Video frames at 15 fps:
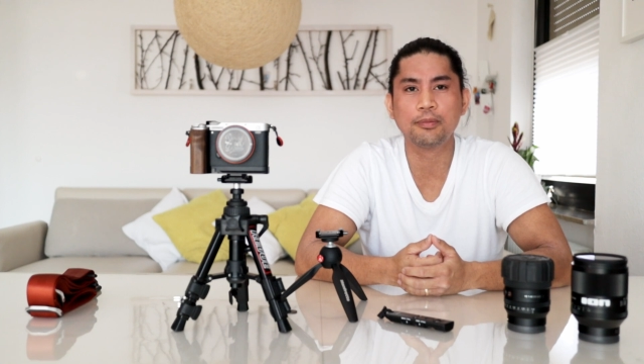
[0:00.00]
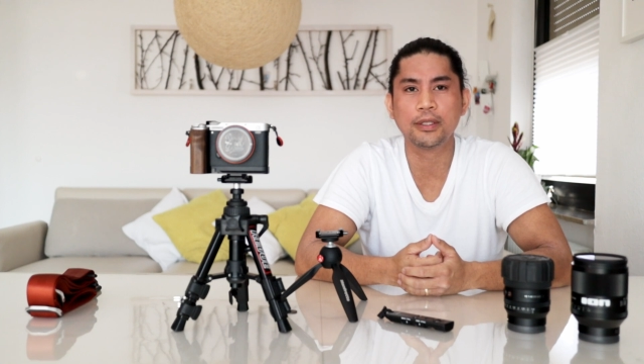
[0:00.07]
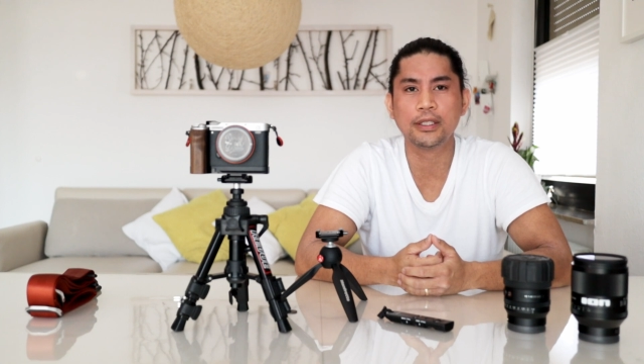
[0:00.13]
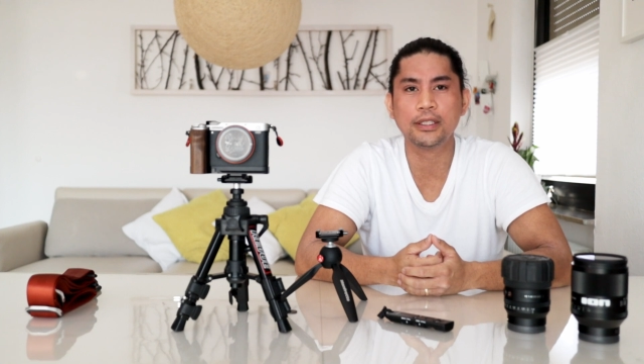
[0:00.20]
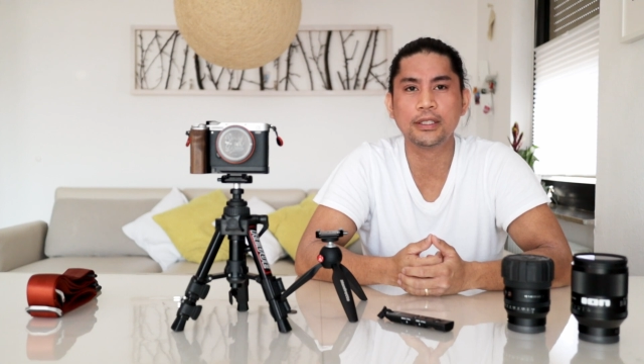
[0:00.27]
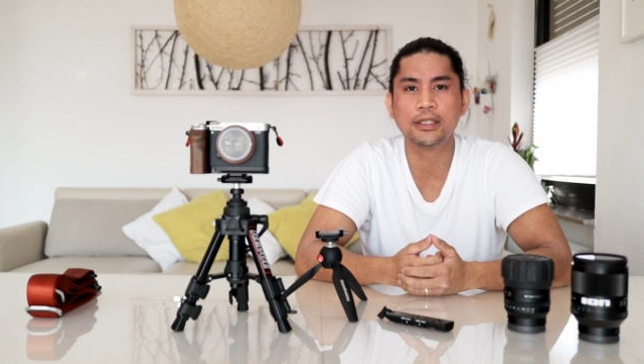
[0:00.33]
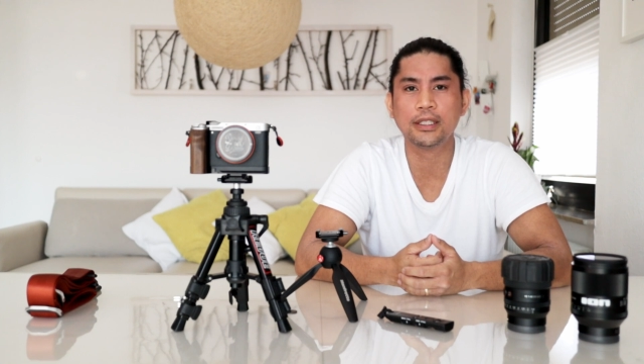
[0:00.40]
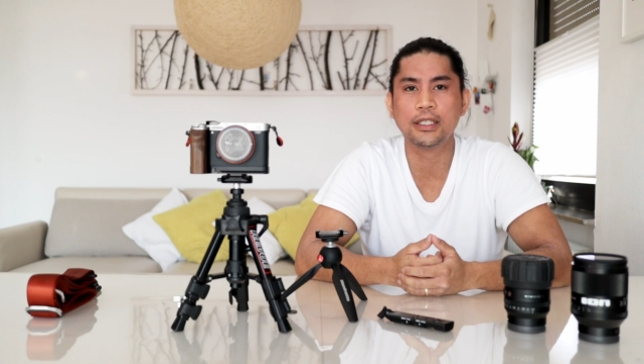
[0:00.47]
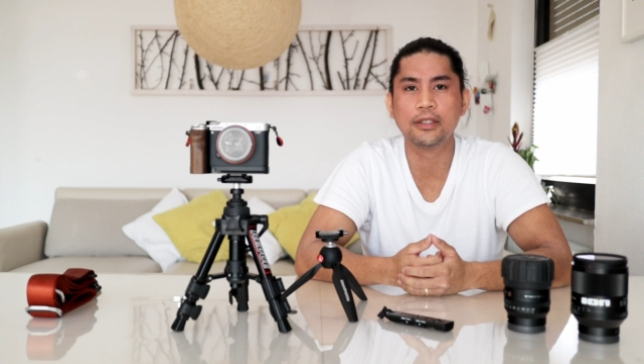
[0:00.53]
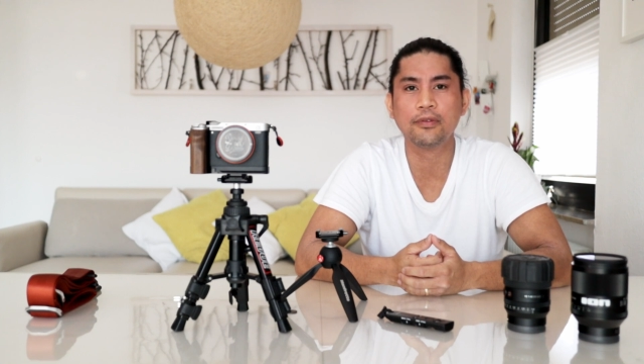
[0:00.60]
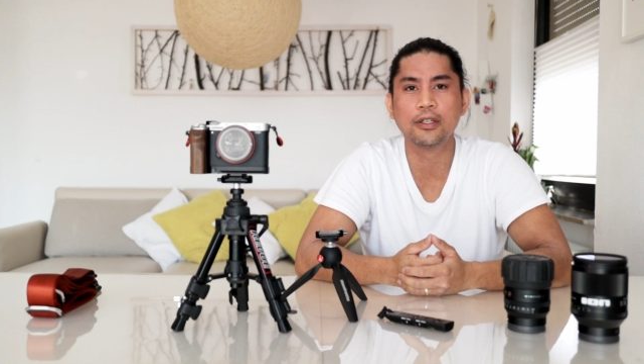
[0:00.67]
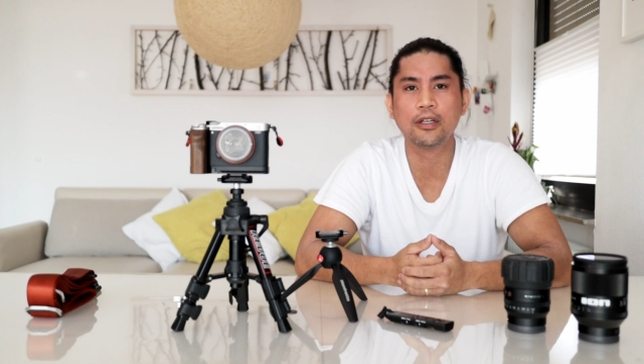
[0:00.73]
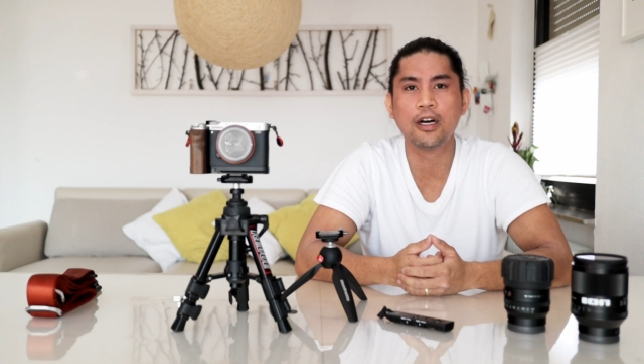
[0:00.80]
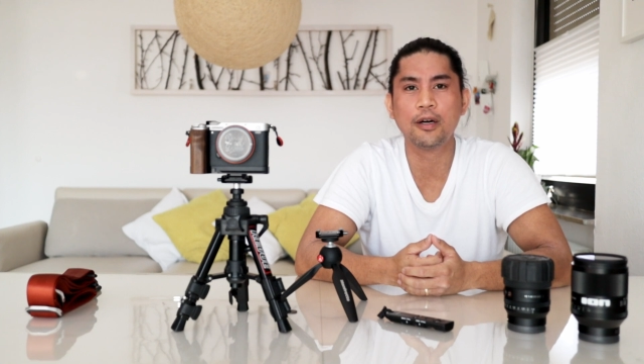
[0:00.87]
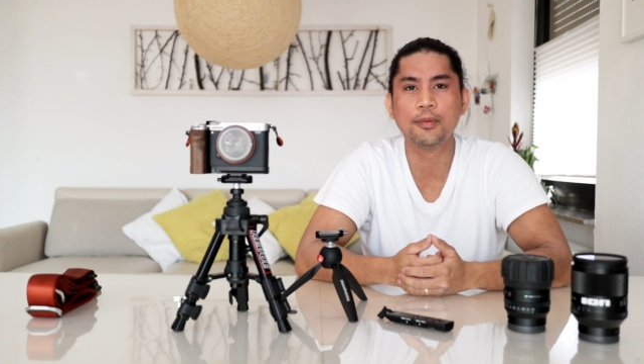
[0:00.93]
please leave
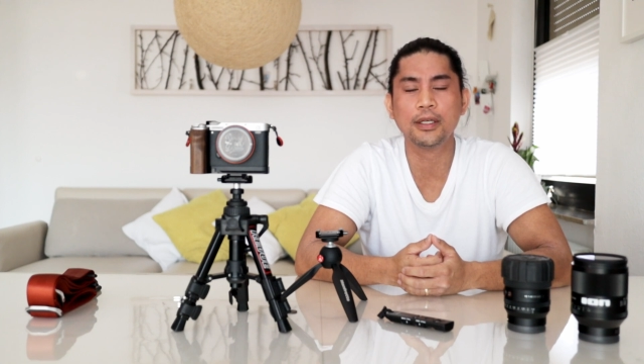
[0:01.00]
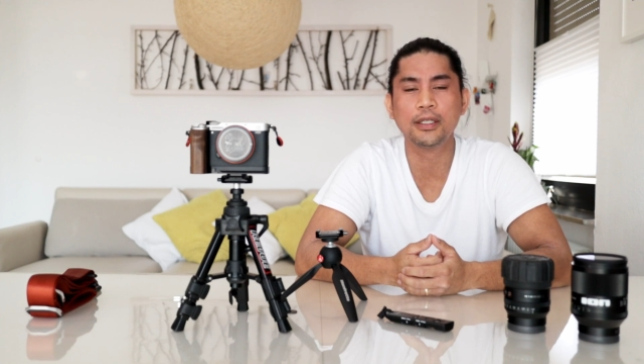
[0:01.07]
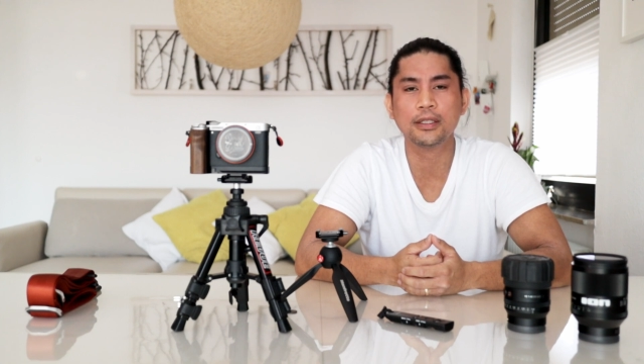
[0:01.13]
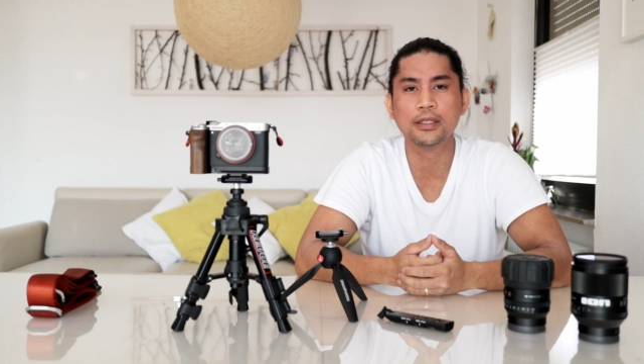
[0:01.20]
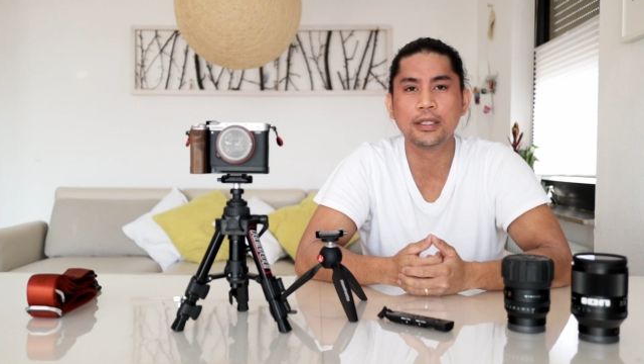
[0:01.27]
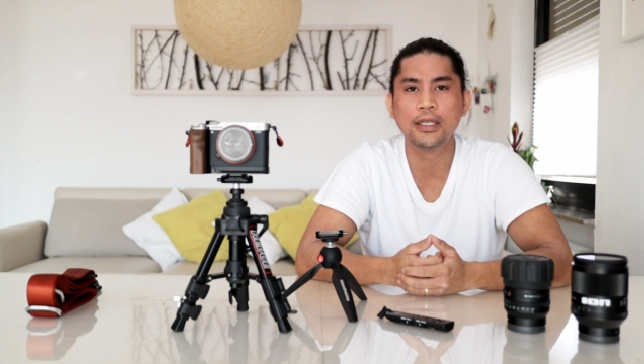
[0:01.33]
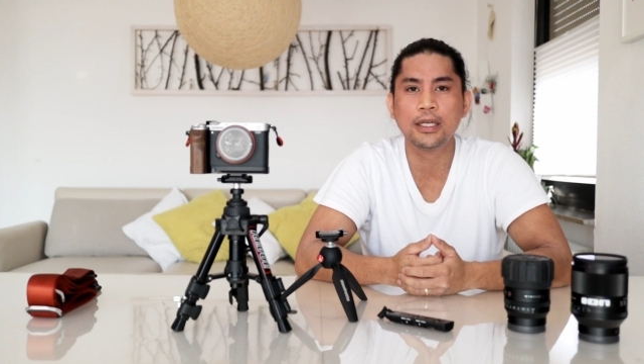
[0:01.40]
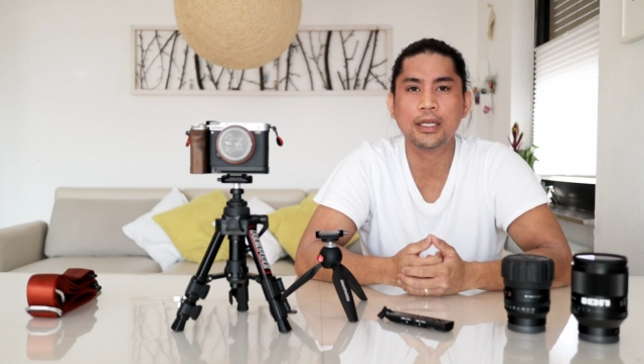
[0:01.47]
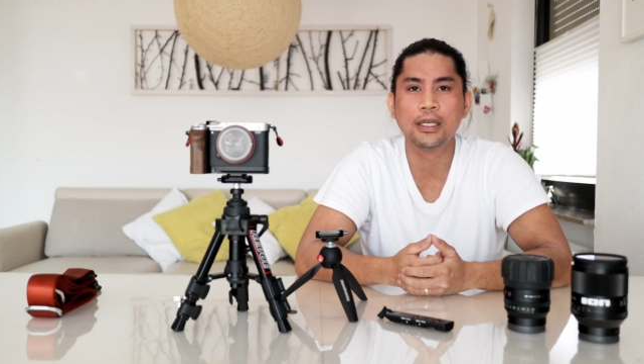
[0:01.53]
a comment,